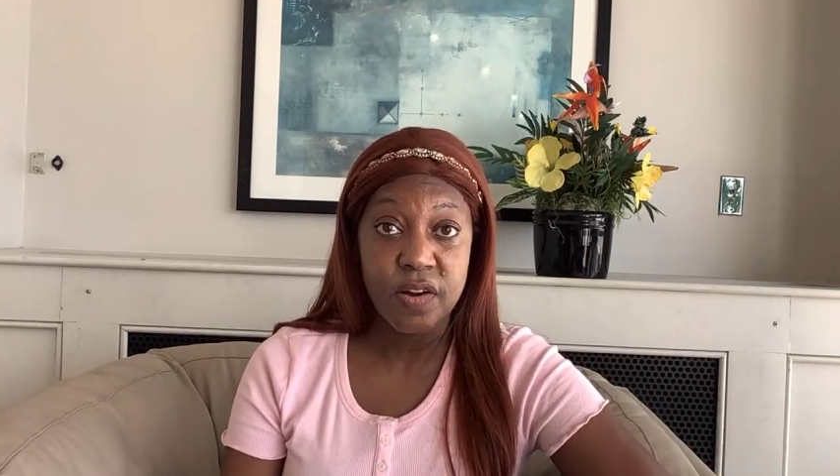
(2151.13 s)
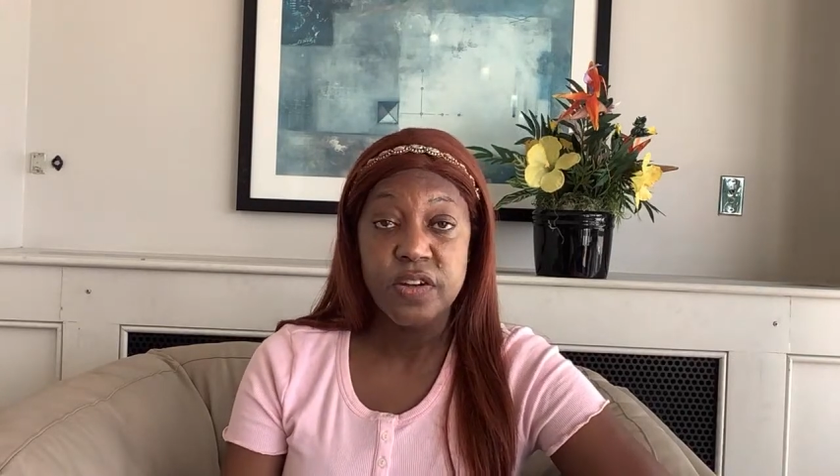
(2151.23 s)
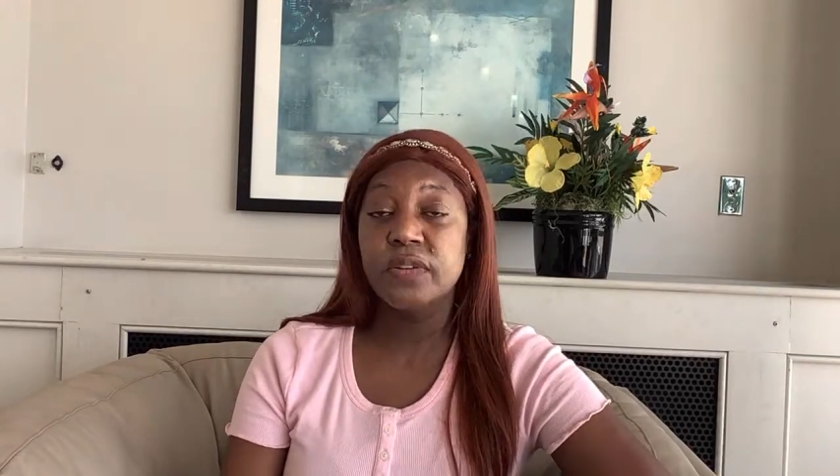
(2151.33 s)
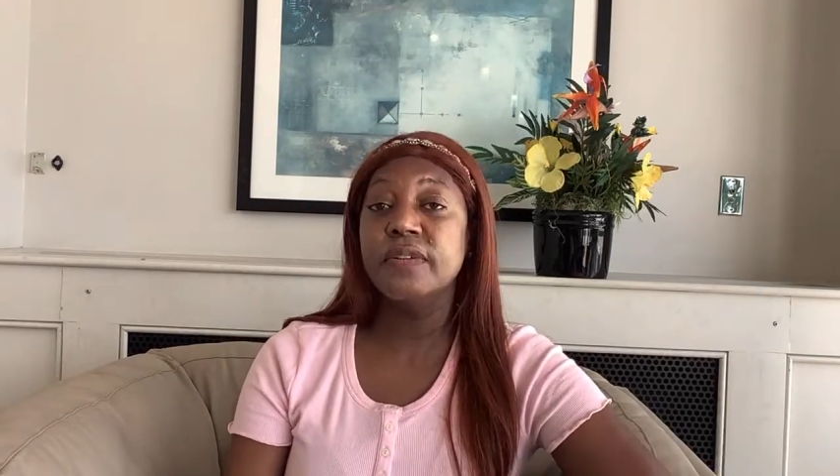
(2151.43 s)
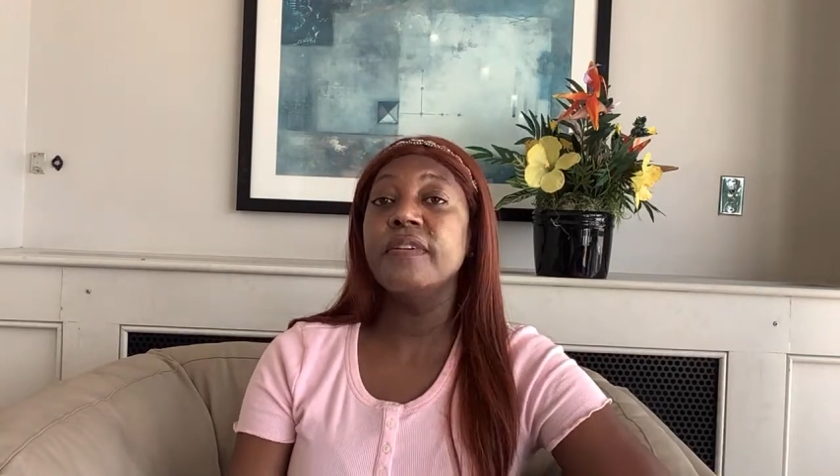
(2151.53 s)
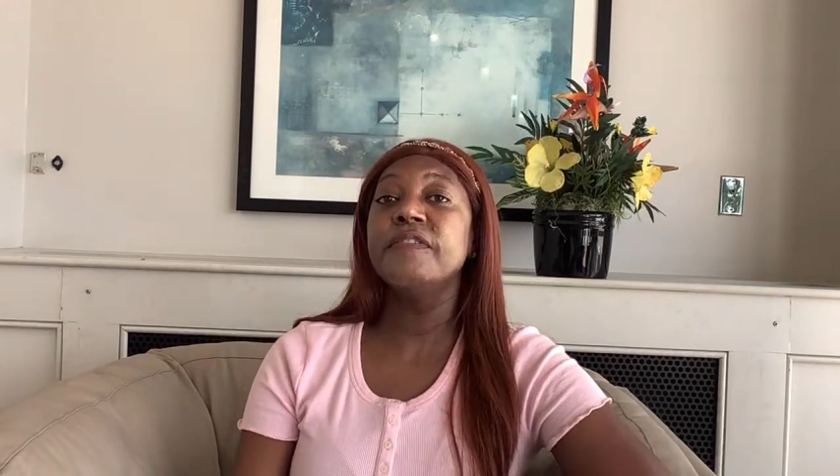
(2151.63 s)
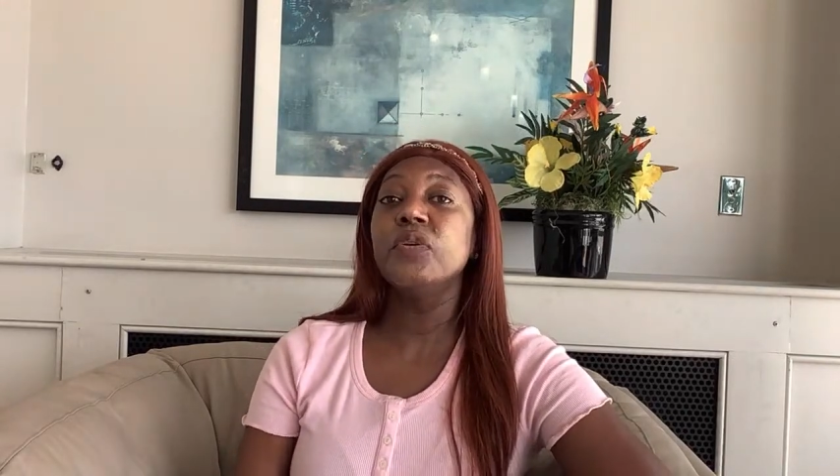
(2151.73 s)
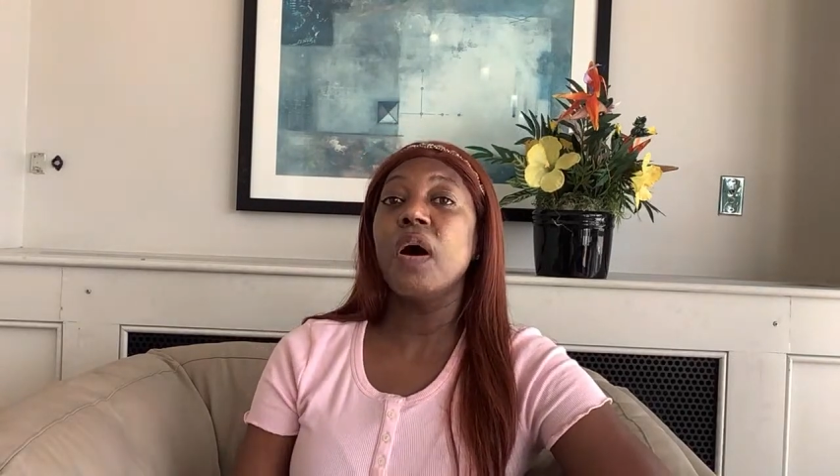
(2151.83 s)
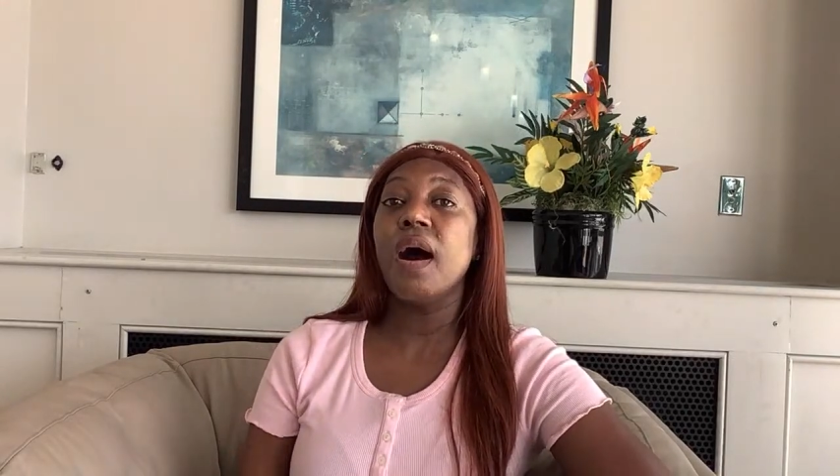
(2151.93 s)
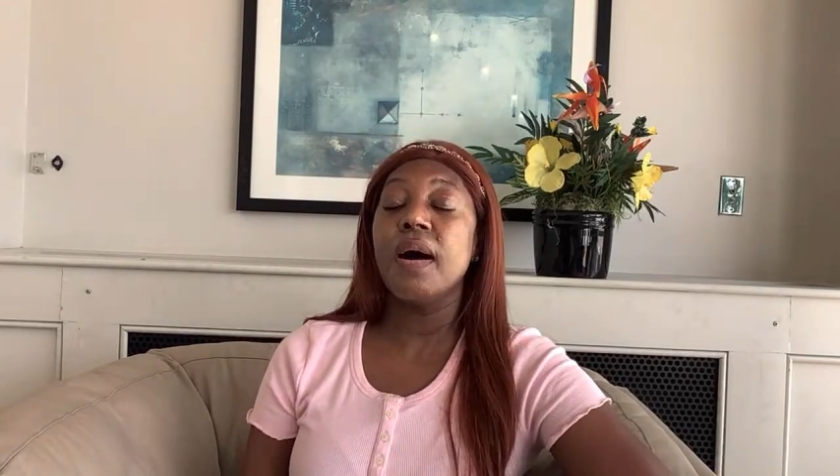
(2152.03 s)
So even if
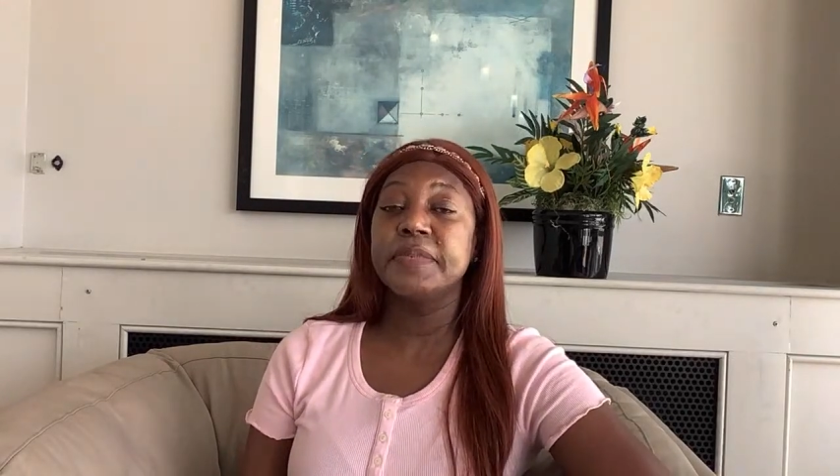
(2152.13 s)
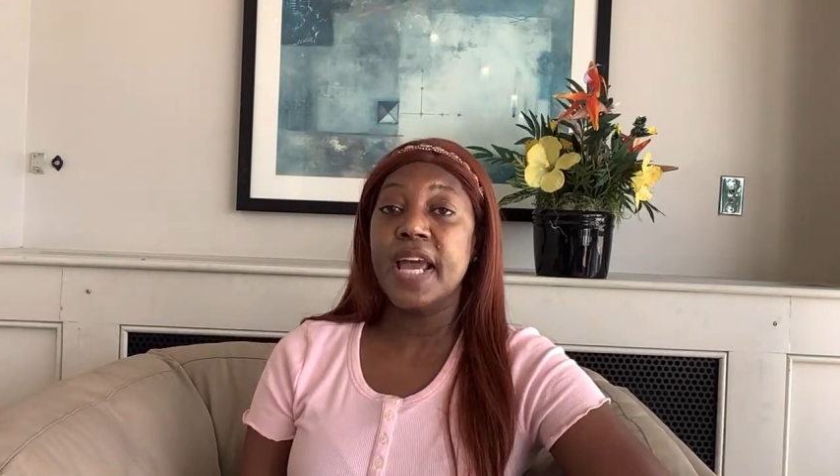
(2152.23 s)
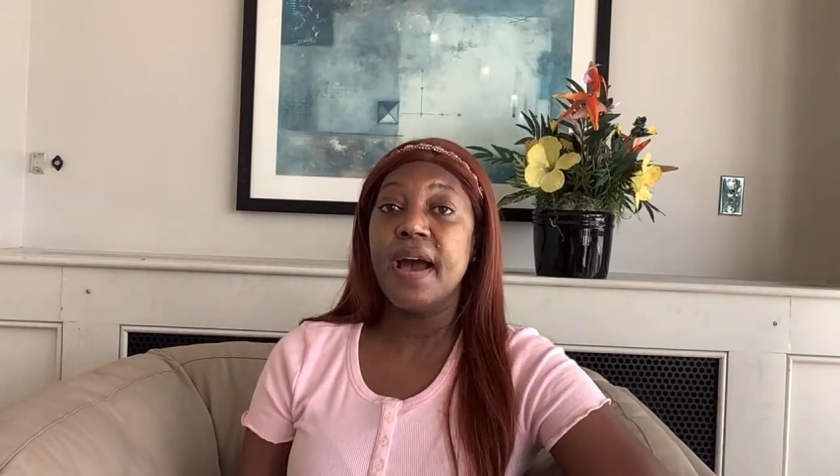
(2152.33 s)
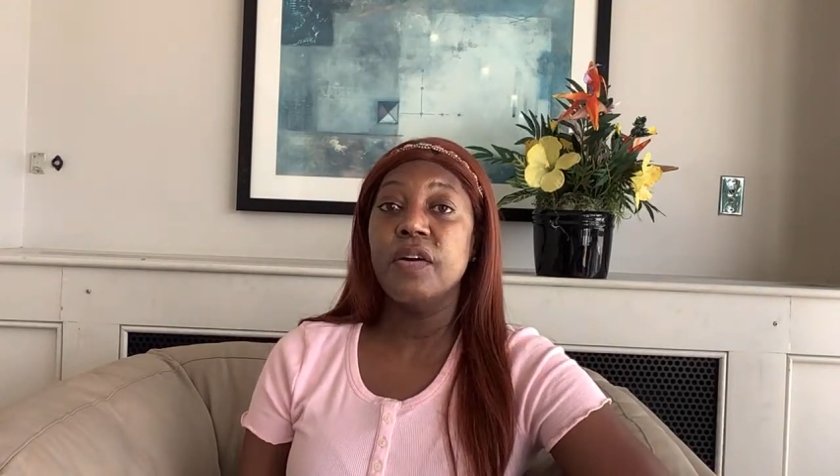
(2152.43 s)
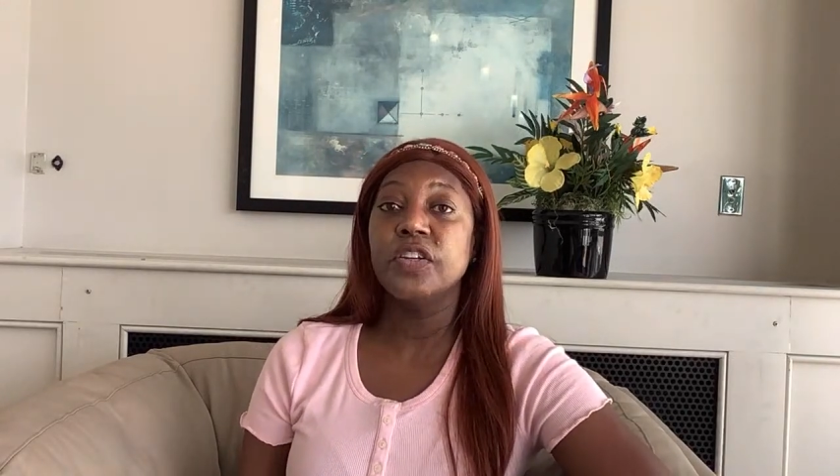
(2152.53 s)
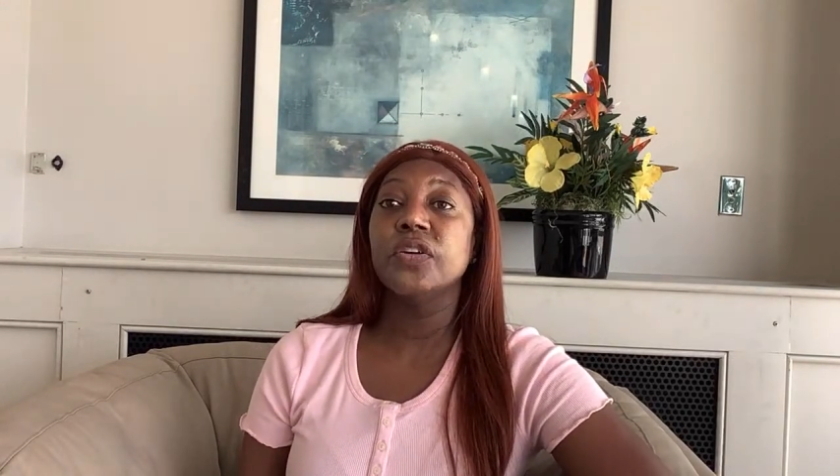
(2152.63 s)
you opt out,